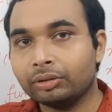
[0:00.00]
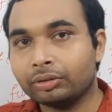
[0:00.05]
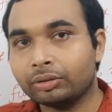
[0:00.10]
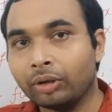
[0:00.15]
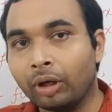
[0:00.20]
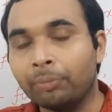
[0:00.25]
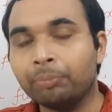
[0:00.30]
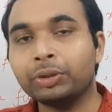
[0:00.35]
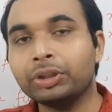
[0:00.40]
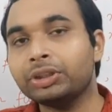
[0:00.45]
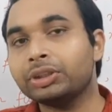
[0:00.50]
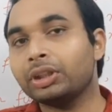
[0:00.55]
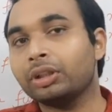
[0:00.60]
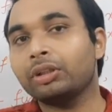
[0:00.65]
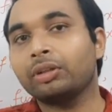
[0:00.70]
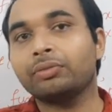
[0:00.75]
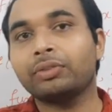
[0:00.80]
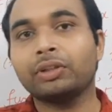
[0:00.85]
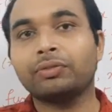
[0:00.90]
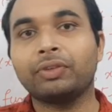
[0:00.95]

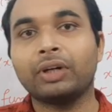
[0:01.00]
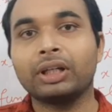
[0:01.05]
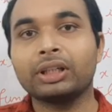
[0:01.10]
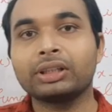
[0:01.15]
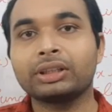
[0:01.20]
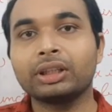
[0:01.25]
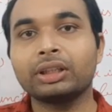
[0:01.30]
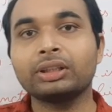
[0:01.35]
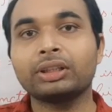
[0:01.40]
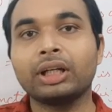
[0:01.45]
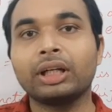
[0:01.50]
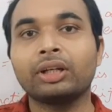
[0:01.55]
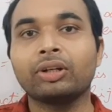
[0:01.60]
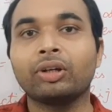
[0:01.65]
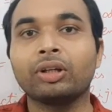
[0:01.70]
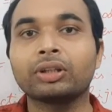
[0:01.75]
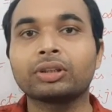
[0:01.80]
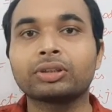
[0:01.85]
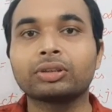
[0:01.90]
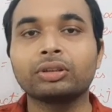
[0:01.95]
composition of the functions and
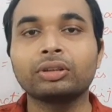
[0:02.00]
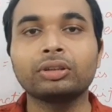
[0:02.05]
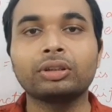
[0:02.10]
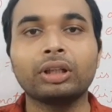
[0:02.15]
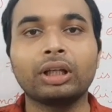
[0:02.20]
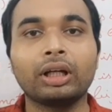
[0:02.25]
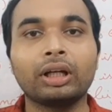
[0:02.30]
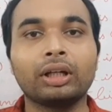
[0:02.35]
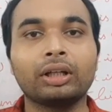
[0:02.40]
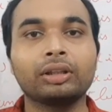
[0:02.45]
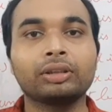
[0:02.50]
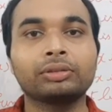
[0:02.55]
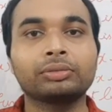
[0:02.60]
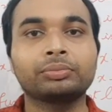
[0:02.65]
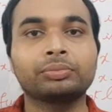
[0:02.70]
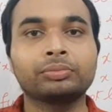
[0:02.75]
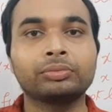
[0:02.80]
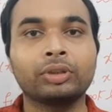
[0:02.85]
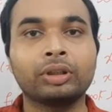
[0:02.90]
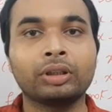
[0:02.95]
also
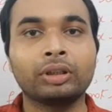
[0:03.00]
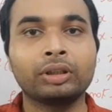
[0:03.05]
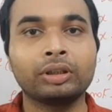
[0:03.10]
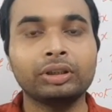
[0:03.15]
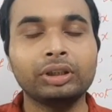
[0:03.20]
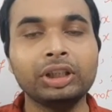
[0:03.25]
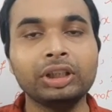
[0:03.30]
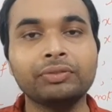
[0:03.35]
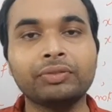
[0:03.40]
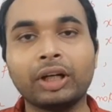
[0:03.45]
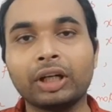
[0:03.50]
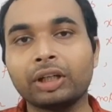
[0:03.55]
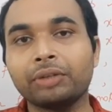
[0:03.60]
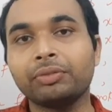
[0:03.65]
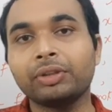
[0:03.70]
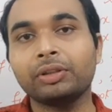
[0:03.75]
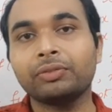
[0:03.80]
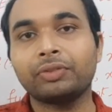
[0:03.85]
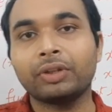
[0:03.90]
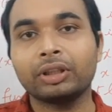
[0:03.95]
the
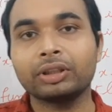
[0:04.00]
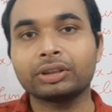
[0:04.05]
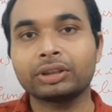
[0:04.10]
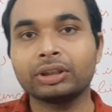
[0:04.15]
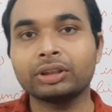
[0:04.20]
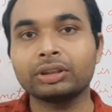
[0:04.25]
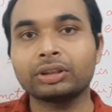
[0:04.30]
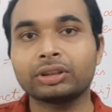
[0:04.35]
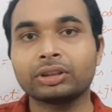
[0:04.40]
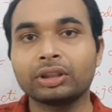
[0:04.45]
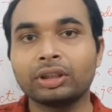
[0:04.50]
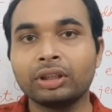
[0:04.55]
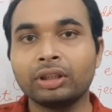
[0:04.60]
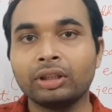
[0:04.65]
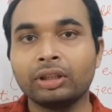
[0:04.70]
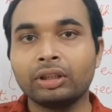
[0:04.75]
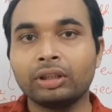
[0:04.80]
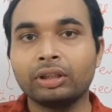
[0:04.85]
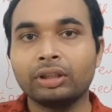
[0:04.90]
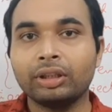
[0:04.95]
invertible functions,
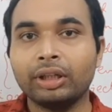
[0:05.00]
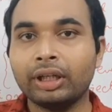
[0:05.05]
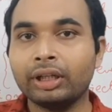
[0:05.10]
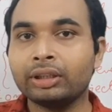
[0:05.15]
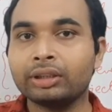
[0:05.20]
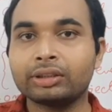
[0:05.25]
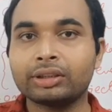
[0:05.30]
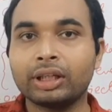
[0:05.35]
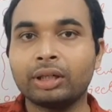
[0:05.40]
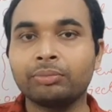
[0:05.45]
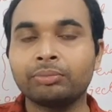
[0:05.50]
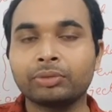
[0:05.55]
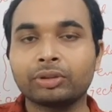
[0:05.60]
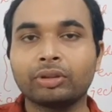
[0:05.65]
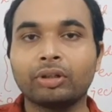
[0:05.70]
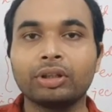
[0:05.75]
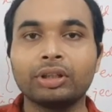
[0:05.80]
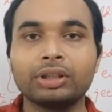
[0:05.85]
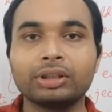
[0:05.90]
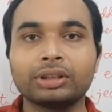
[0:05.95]
and some
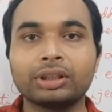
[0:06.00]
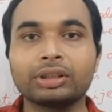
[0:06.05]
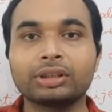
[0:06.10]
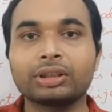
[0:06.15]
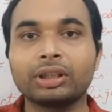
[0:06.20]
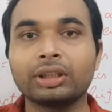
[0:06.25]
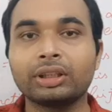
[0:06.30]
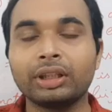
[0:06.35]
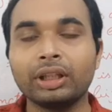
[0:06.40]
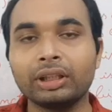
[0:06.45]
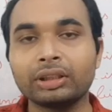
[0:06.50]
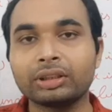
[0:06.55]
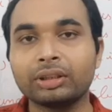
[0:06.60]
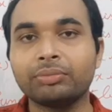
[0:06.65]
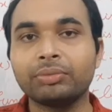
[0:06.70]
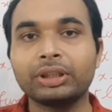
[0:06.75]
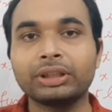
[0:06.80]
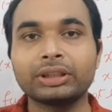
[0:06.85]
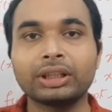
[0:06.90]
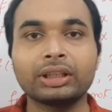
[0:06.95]
conditions are there,
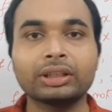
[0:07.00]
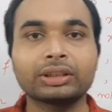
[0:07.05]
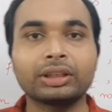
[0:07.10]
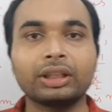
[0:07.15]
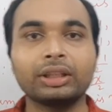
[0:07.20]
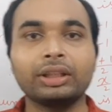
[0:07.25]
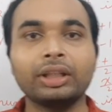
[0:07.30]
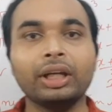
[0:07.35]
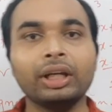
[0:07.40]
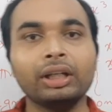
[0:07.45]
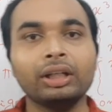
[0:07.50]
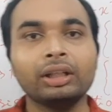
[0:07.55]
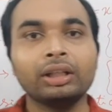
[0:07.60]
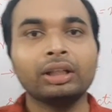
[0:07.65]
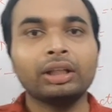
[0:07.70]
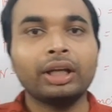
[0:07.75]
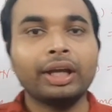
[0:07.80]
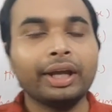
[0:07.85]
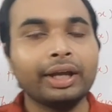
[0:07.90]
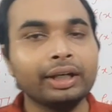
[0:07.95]
some results are
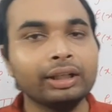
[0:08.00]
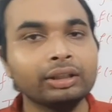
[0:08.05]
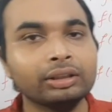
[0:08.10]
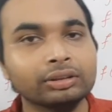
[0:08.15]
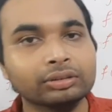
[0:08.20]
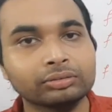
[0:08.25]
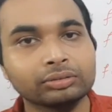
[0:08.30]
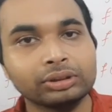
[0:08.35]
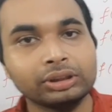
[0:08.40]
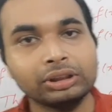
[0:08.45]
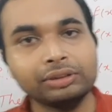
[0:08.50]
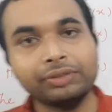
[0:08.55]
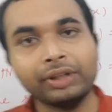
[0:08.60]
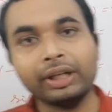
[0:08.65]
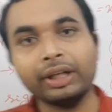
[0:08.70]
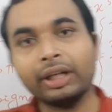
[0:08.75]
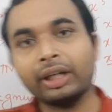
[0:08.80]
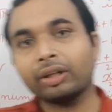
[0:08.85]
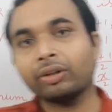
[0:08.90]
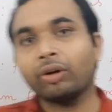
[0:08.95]
there, and
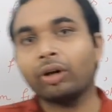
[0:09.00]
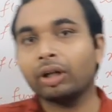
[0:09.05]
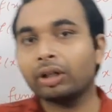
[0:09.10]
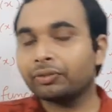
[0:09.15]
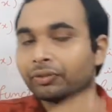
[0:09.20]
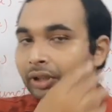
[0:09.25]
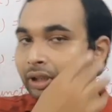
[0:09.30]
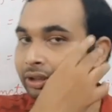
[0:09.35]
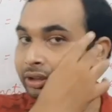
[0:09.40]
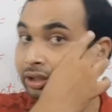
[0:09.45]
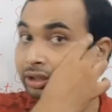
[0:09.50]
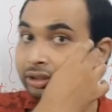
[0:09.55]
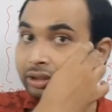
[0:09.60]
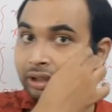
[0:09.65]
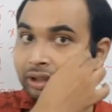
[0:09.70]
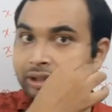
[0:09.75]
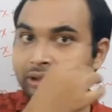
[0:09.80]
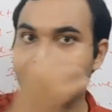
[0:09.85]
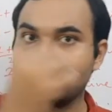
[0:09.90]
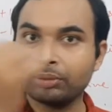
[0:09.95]
even and odd functions
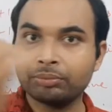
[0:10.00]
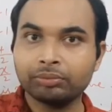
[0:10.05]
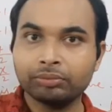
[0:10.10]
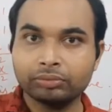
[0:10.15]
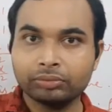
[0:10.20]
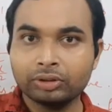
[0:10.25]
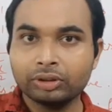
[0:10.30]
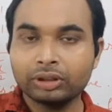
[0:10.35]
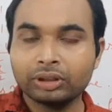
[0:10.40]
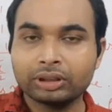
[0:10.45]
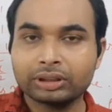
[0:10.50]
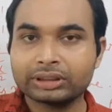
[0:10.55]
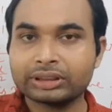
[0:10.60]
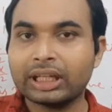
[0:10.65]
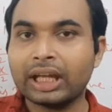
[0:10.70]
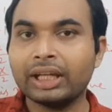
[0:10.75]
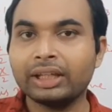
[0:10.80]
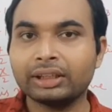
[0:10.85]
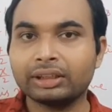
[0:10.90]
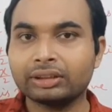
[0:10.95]
are some
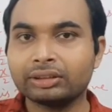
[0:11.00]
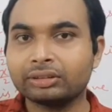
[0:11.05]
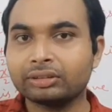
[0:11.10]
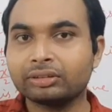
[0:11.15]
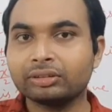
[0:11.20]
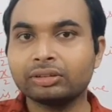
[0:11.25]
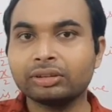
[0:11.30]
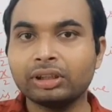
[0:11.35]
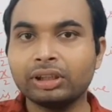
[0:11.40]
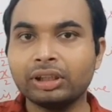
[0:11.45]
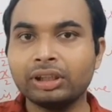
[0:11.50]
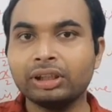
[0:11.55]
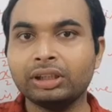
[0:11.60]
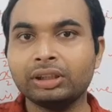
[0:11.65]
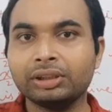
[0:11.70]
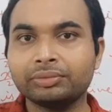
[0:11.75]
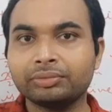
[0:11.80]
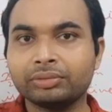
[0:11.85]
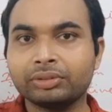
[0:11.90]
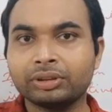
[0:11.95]

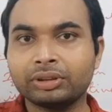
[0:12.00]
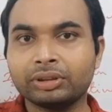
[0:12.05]
slightly